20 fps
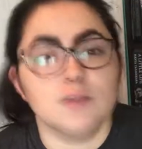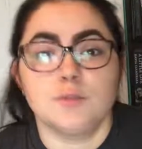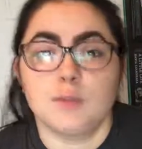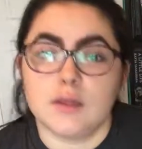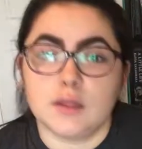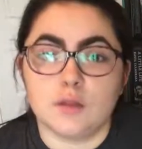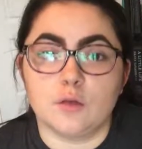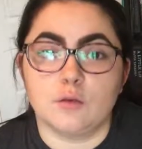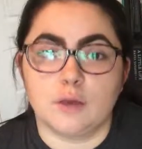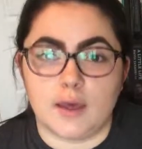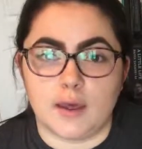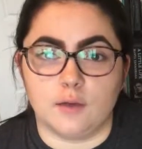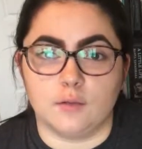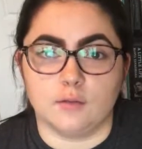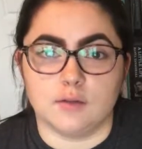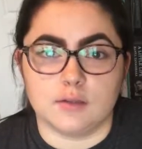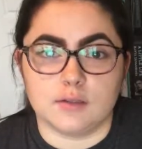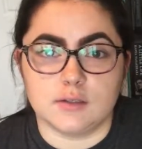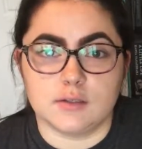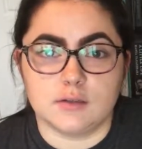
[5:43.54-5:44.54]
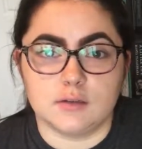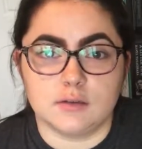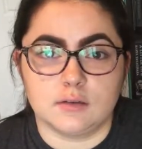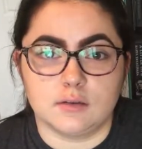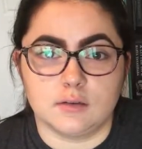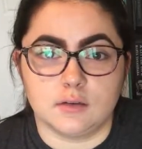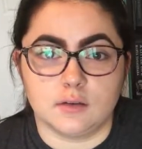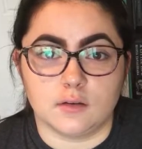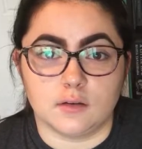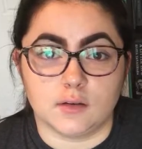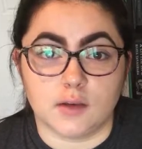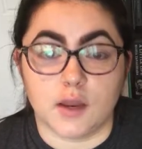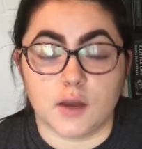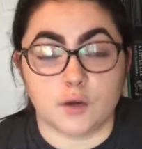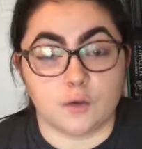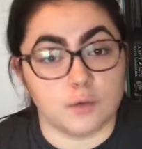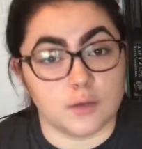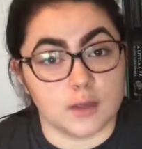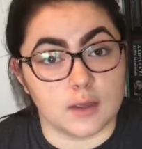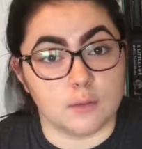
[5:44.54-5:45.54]
made the rounds, not
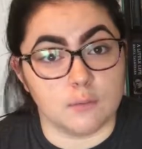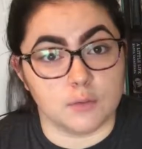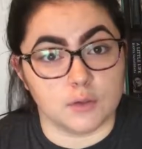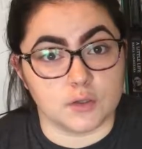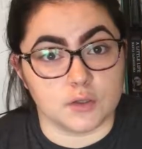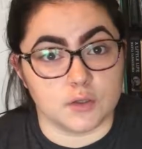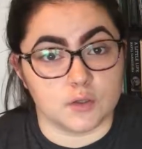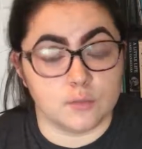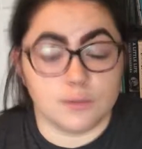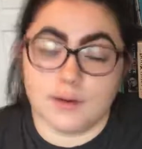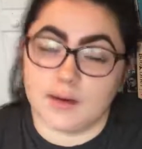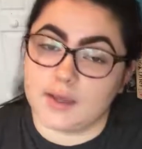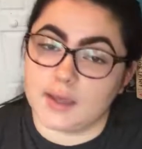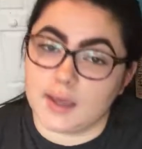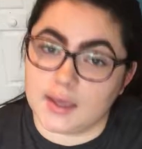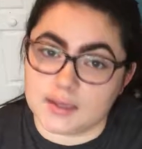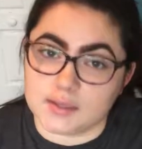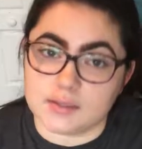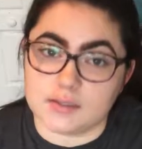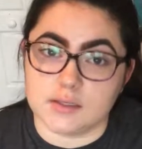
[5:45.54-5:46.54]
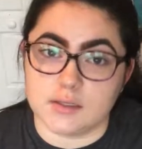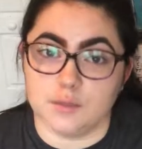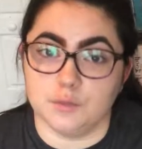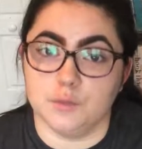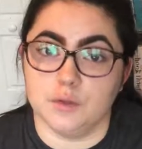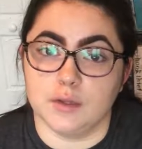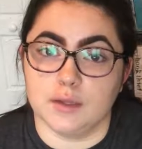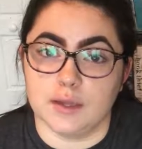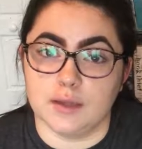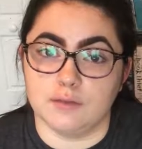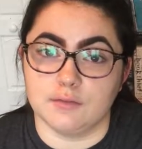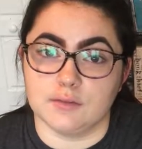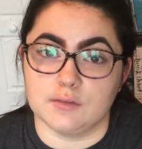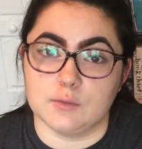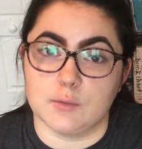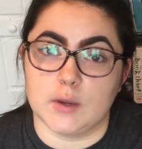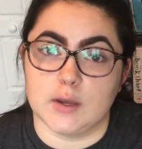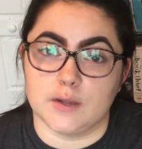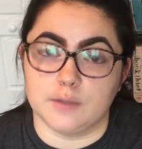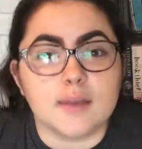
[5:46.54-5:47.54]
only on Booktube, but I guess in real life as
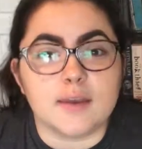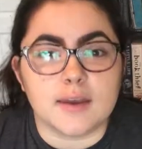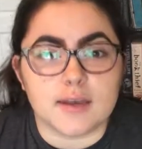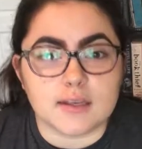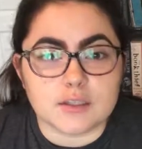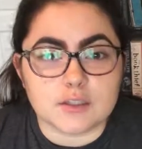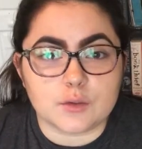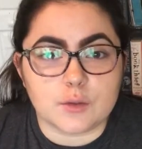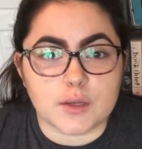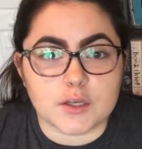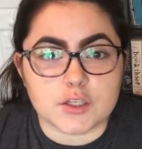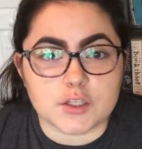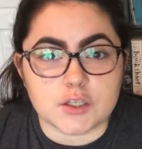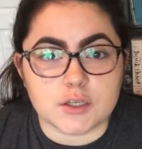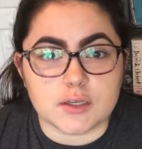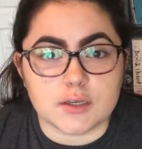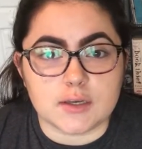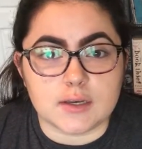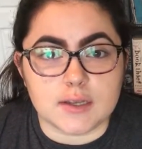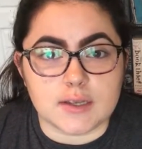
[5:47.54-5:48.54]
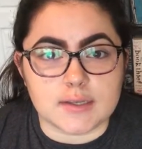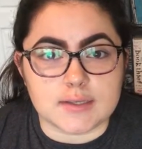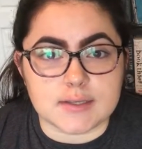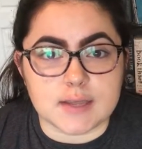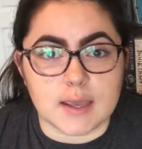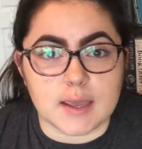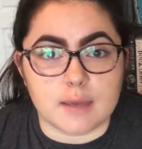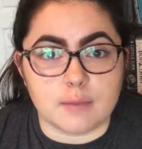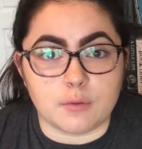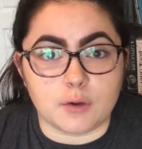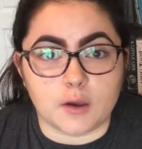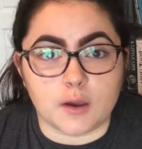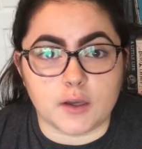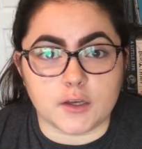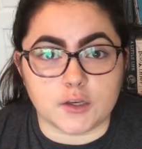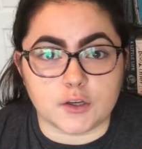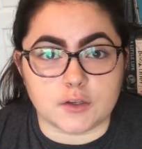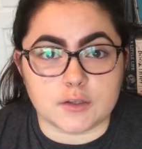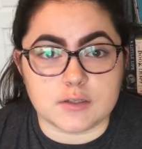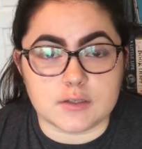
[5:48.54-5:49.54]
well. The next question is a book on
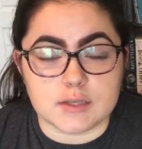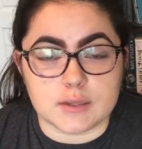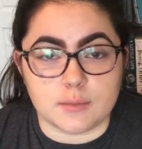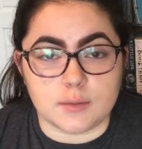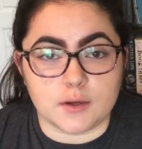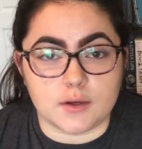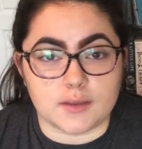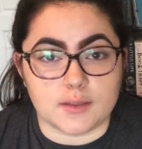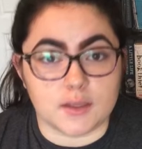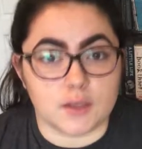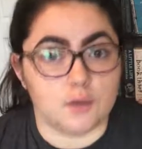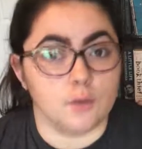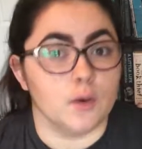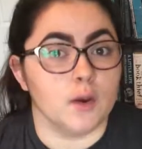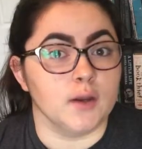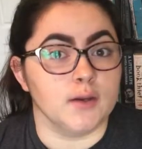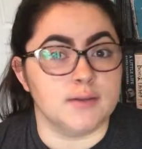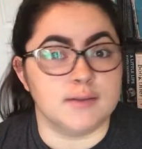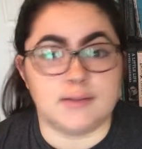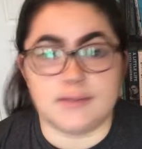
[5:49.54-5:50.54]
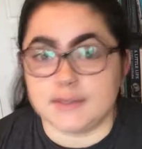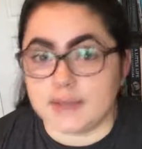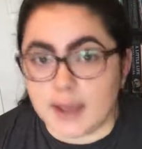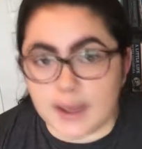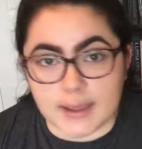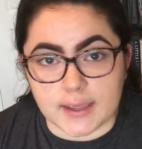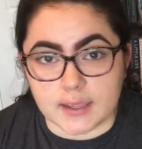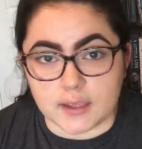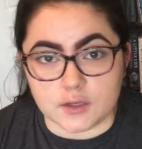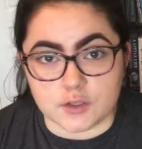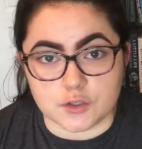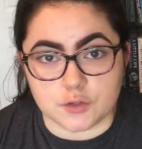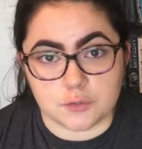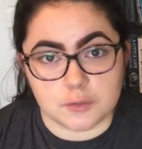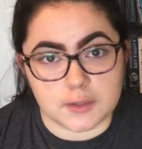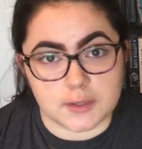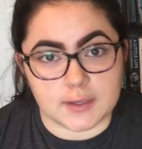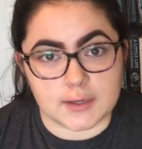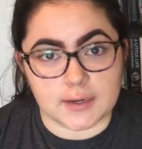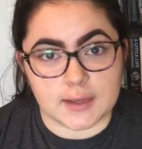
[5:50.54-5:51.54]
your TBR that you are dying to
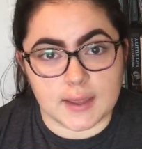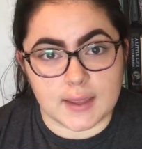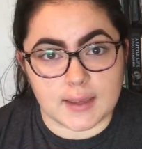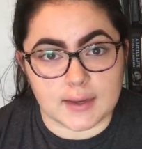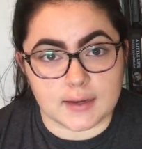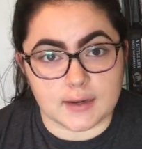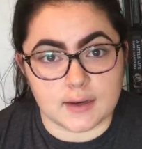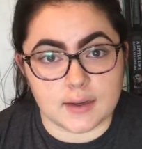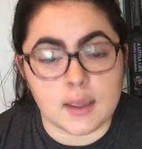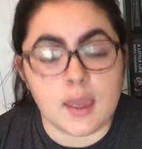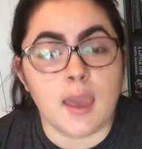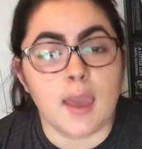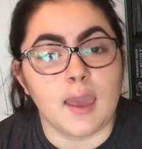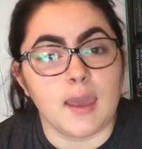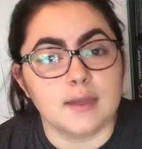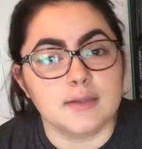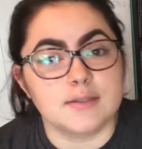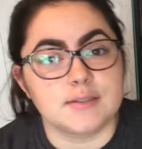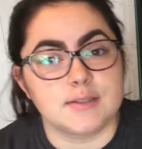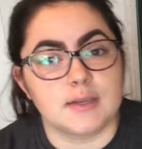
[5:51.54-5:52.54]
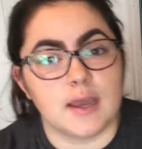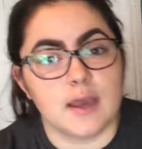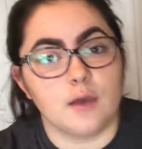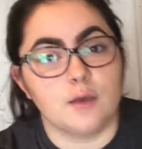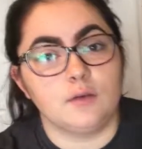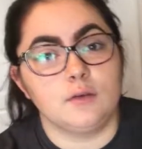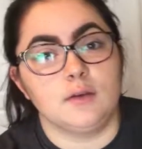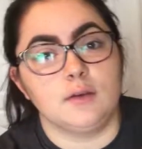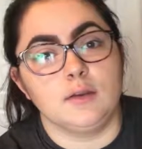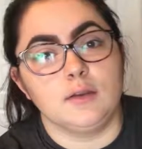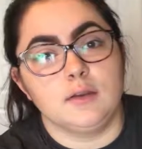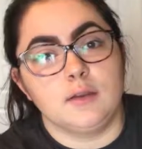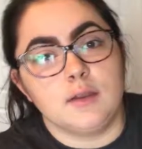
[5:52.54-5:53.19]
read, and hands down,